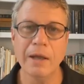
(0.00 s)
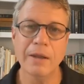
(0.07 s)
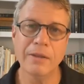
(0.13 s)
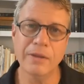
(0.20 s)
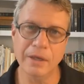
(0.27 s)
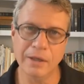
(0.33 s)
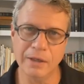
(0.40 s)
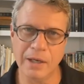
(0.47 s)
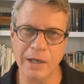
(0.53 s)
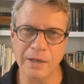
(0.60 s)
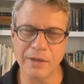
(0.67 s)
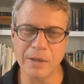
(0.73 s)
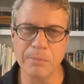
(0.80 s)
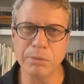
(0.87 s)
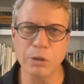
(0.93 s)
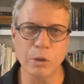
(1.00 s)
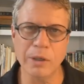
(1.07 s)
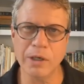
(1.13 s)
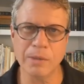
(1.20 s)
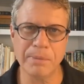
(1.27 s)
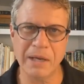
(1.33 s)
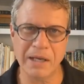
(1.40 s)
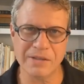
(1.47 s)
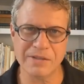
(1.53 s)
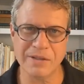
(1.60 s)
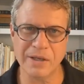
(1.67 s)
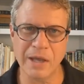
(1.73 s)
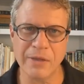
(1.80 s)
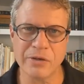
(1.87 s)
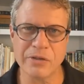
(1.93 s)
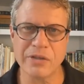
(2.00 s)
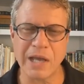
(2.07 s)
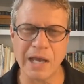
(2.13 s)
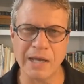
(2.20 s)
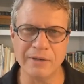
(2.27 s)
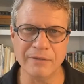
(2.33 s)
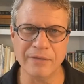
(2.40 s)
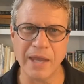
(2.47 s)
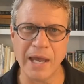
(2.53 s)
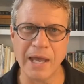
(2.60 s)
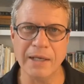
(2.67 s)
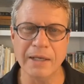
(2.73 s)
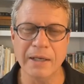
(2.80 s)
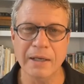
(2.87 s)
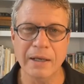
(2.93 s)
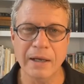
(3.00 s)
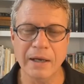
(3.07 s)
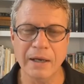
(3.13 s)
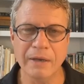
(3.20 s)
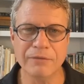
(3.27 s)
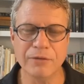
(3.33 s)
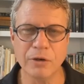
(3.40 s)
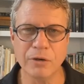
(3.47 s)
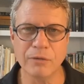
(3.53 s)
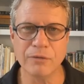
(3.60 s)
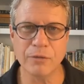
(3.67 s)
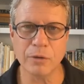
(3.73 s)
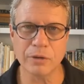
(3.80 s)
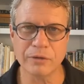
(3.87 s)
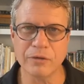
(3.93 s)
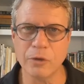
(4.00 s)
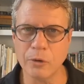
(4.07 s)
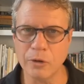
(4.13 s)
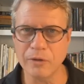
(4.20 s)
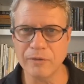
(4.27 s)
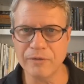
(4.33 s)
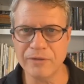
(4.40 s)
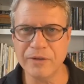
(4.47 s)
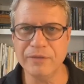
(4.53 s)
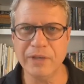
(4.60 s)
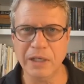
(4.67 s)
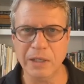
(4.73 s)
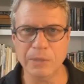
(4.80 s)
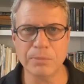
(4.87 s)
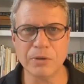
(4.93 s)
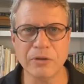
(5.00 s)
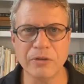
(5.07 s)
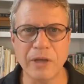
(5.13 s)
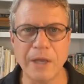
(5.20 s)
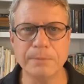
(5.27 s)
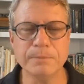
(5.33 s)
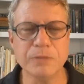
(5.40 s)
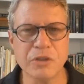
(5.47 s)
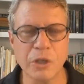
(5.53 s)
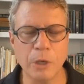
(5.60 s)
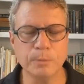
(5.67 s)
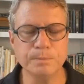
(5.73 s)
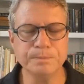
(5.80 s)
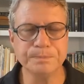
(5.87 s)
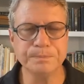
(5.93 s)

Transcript: The uh, the employer pays the other side of that uh, for for a total of fifteen percent. So